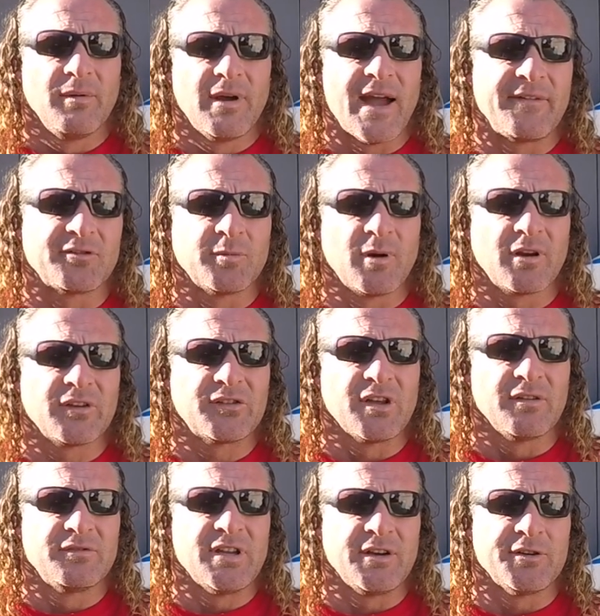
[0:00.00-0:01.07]
aftermarket set
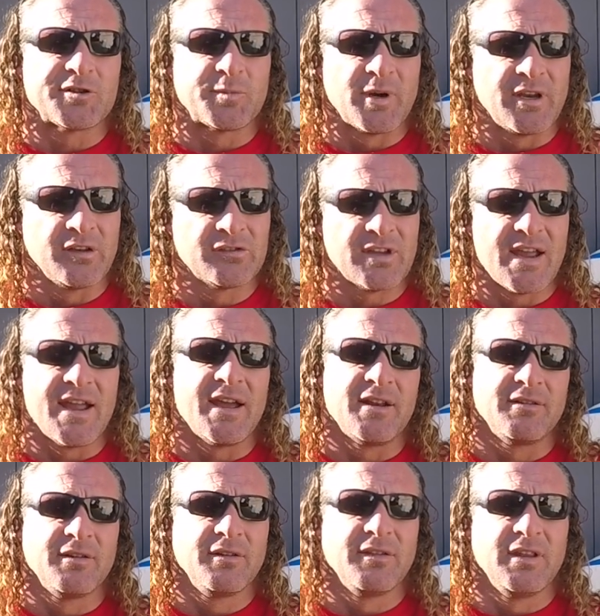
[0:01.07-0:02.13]
of tender springs
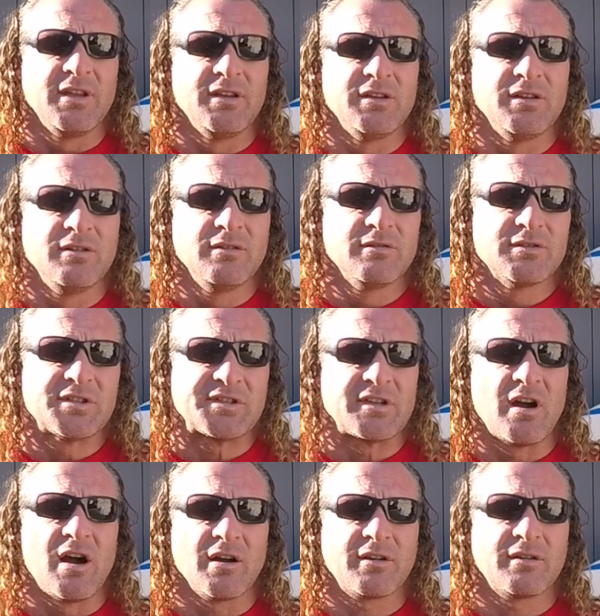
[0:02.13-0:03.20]
and the
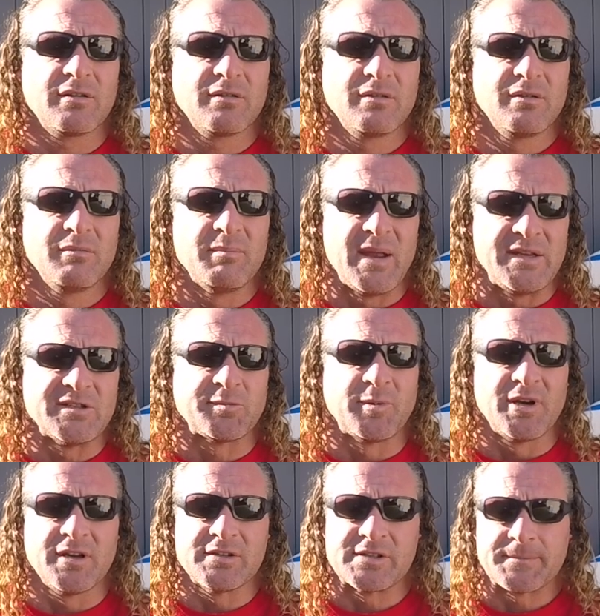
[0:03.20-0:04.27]
stock
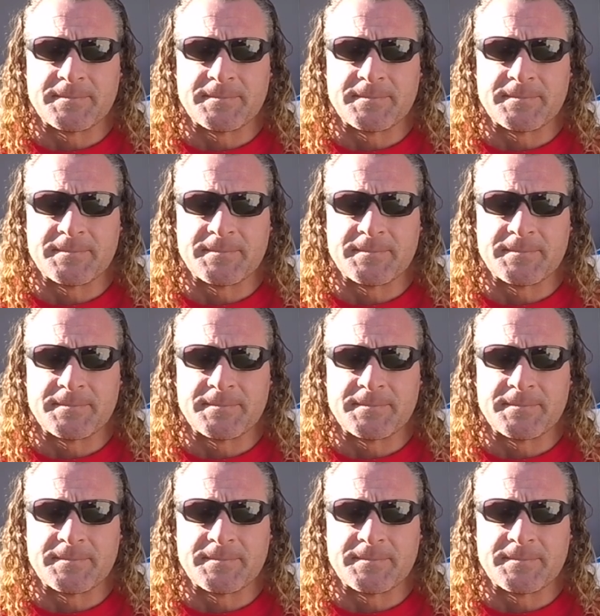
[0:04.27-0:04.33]
mainsprings.